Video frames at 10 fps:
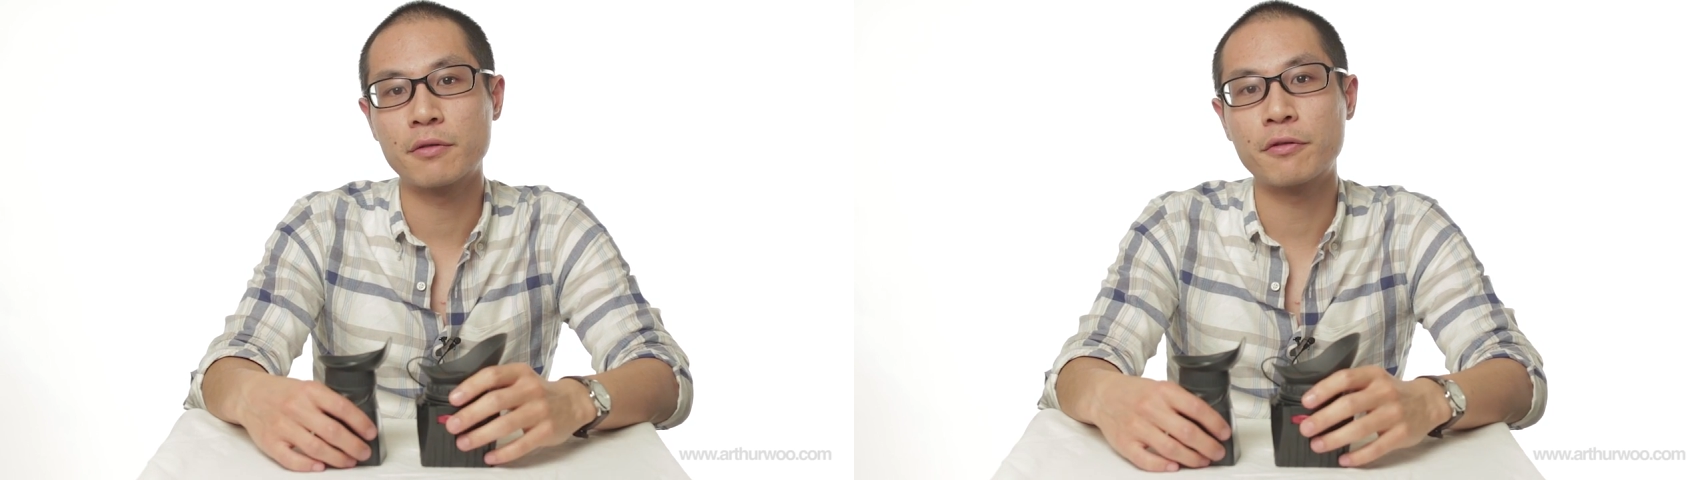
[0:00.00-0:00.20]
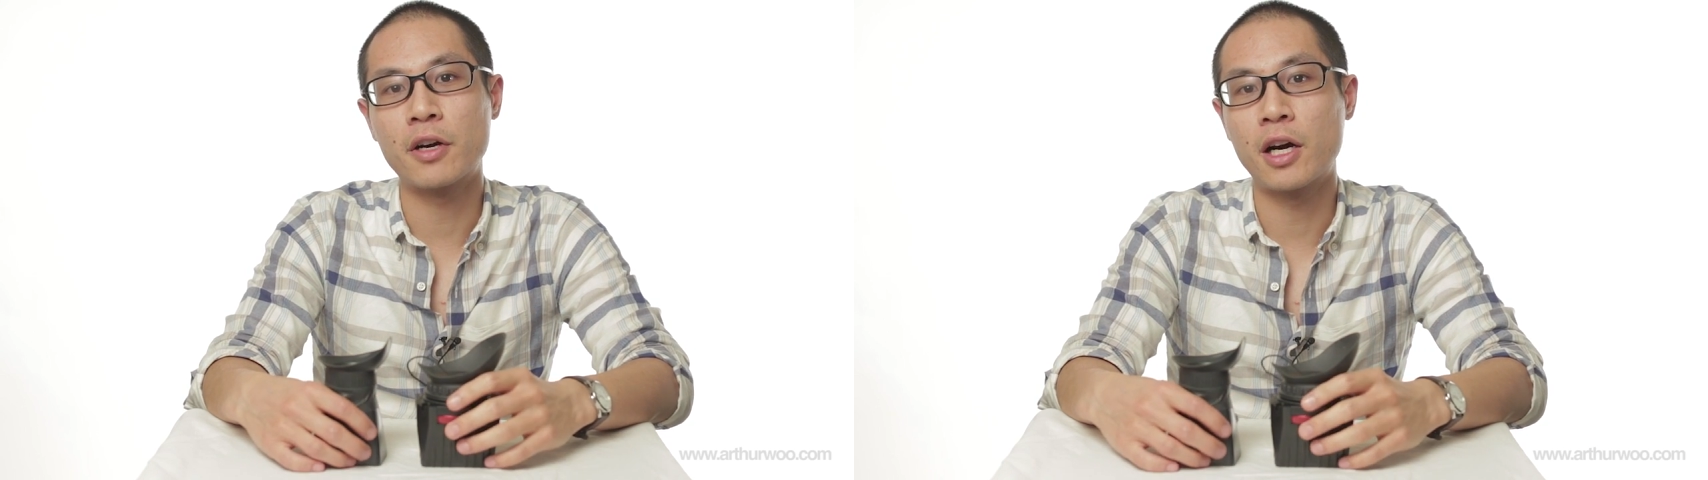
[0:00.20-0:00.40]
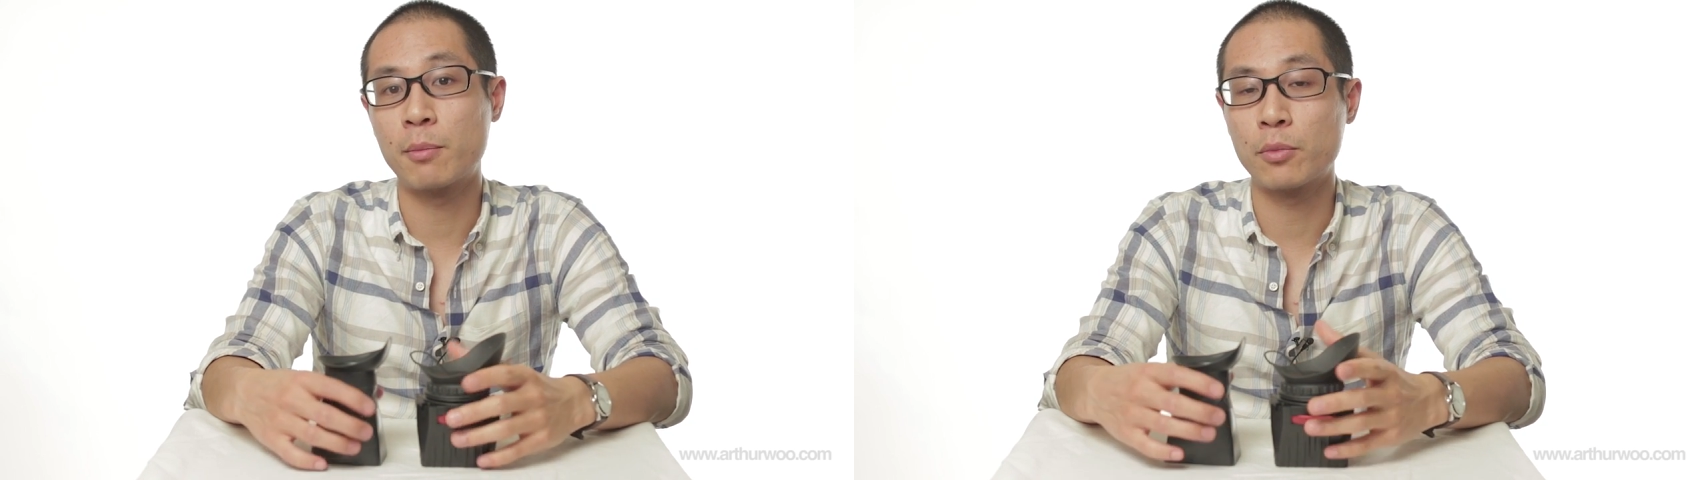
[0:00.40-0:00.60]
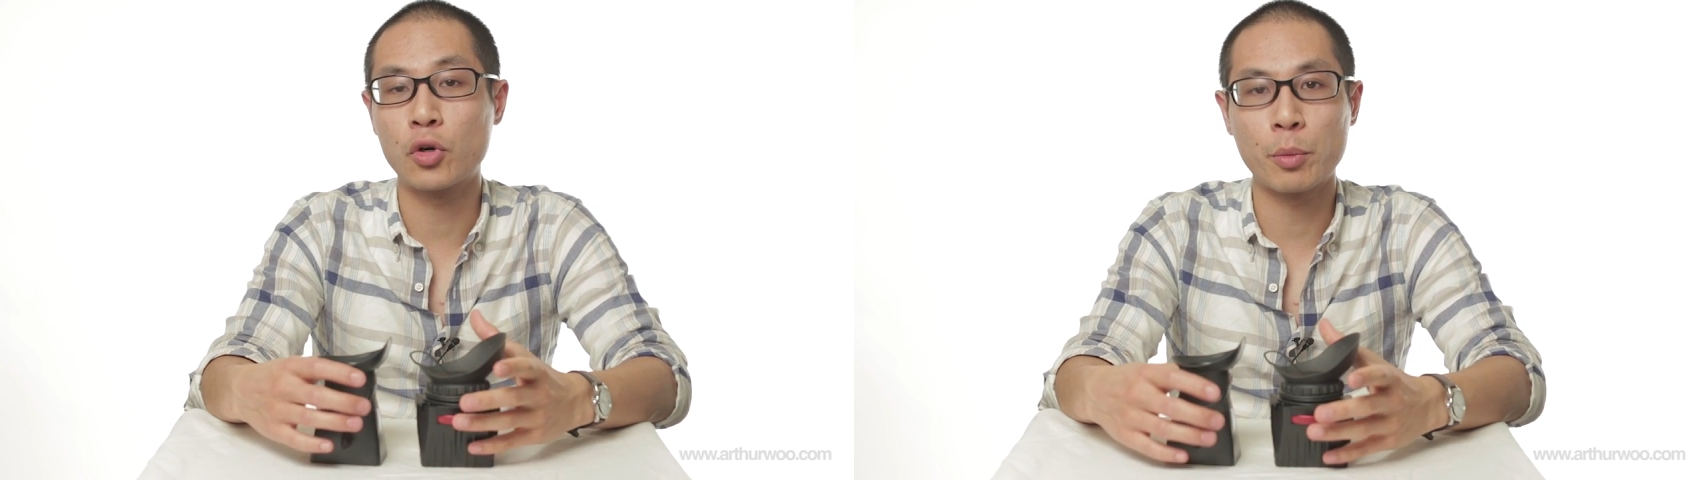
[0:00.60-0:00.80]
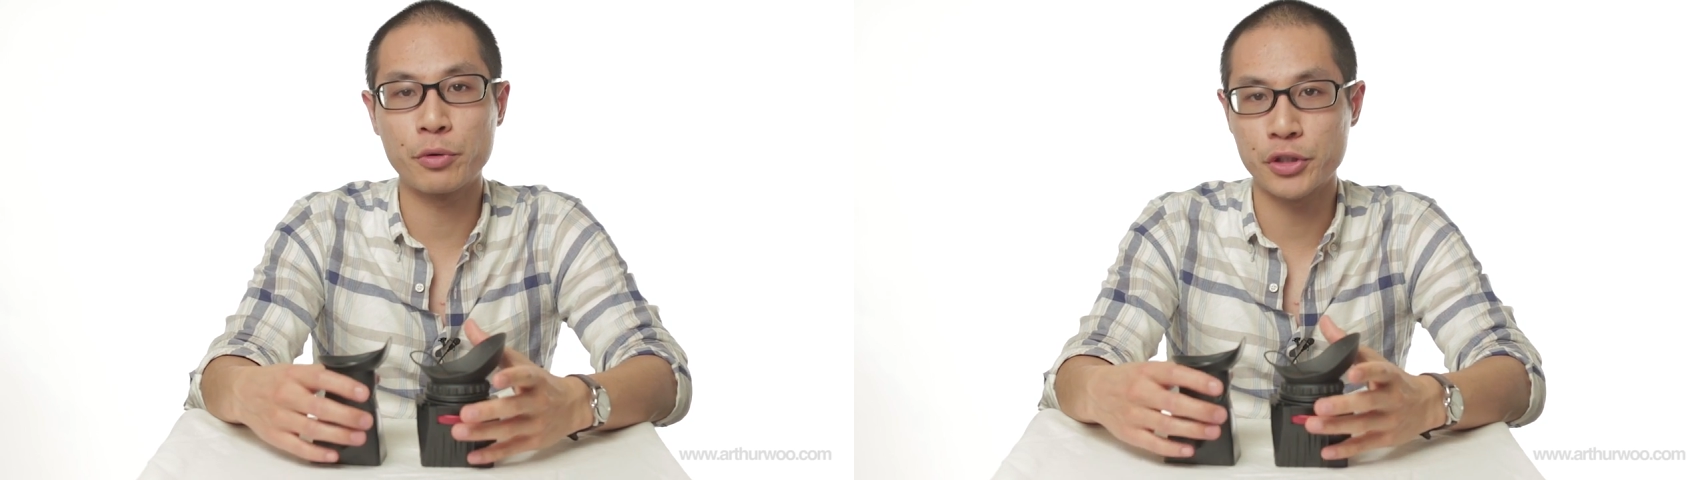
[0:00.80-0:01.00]
from
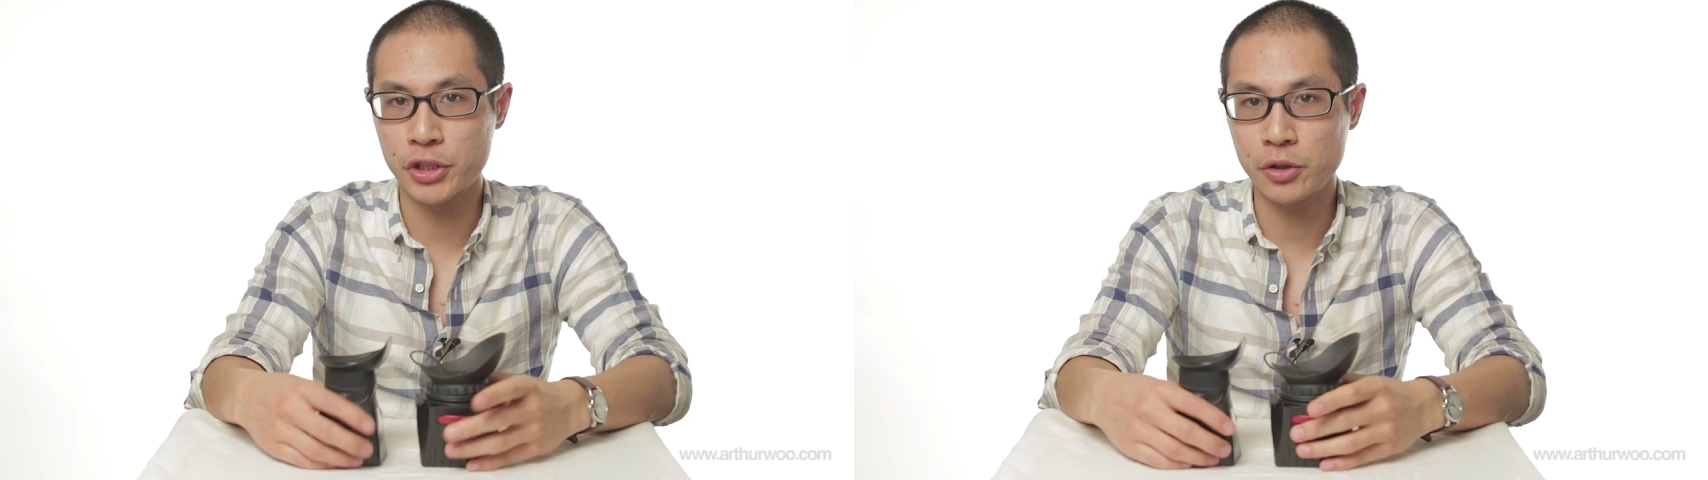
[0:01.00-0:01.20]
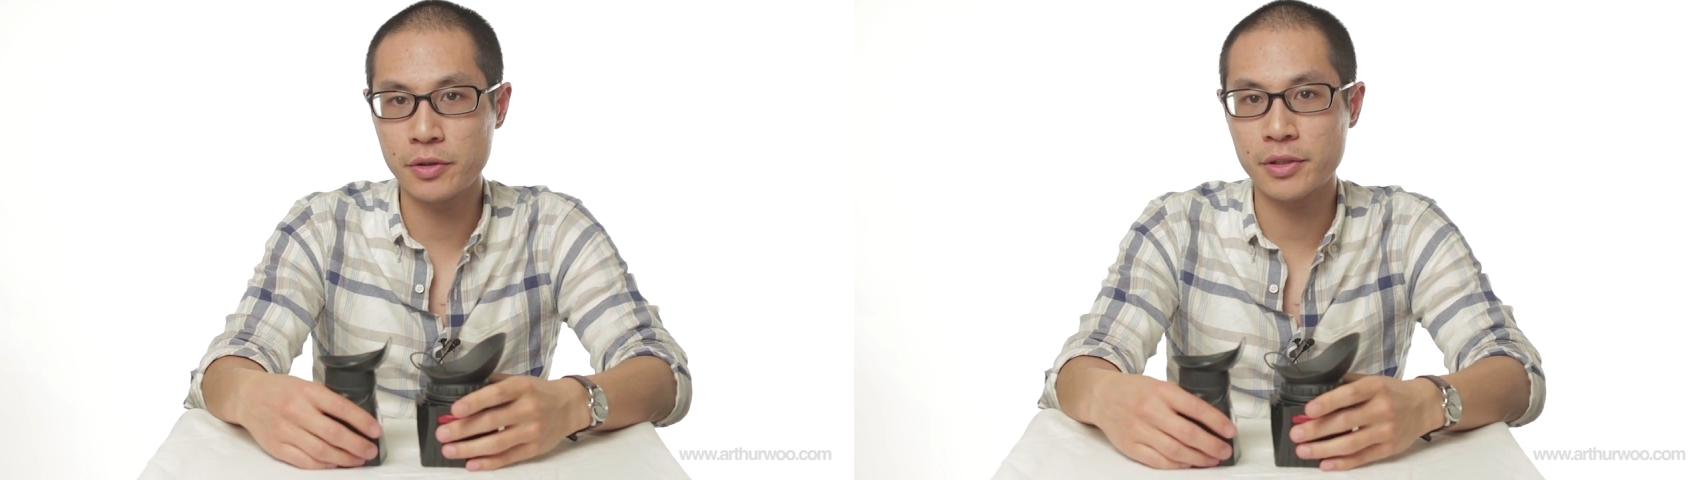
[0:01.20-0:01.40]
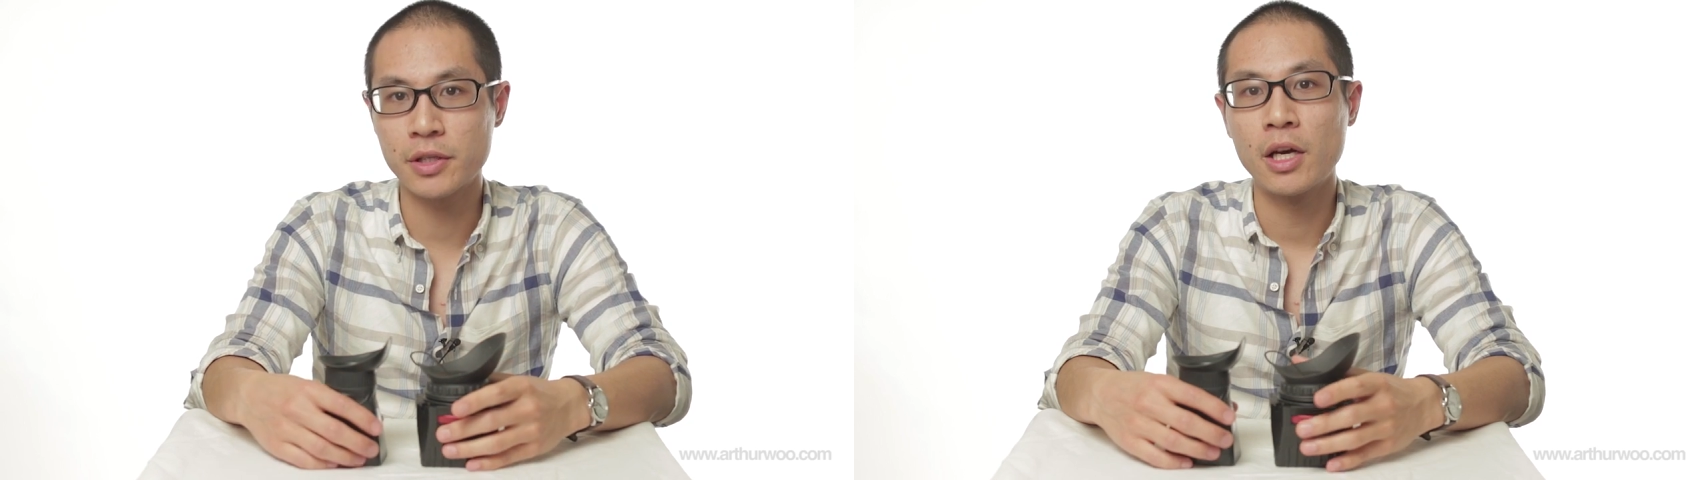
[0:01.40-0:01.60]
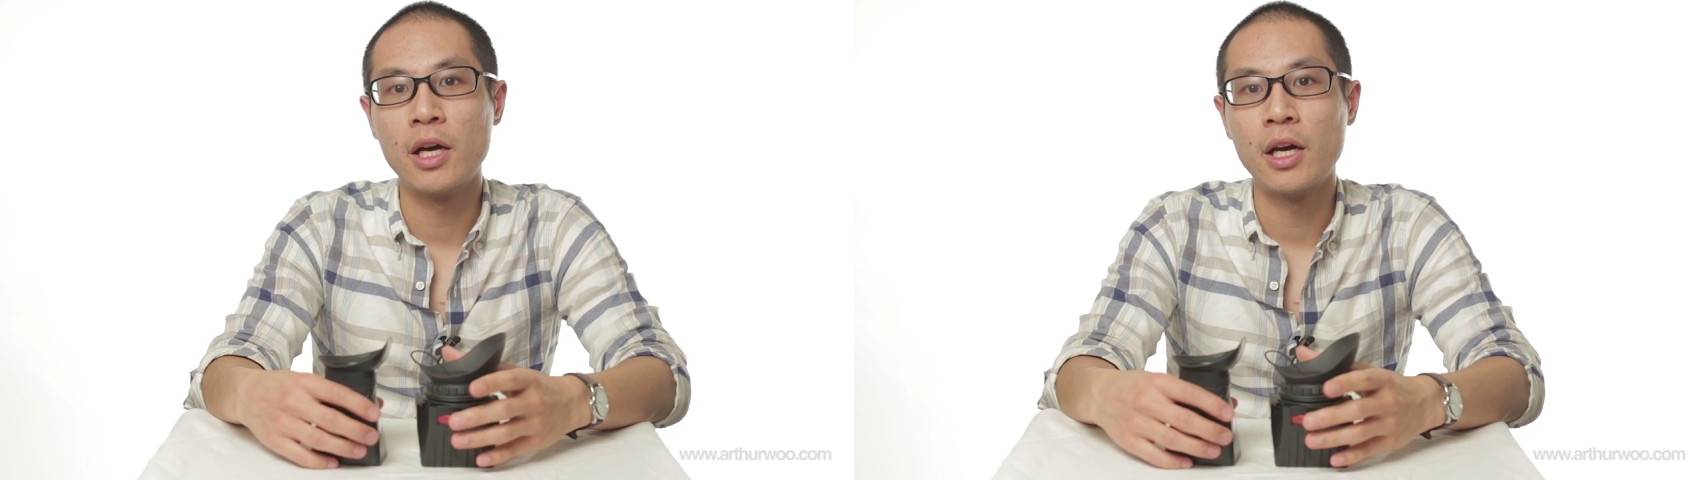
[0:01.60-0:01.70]
corporate shoots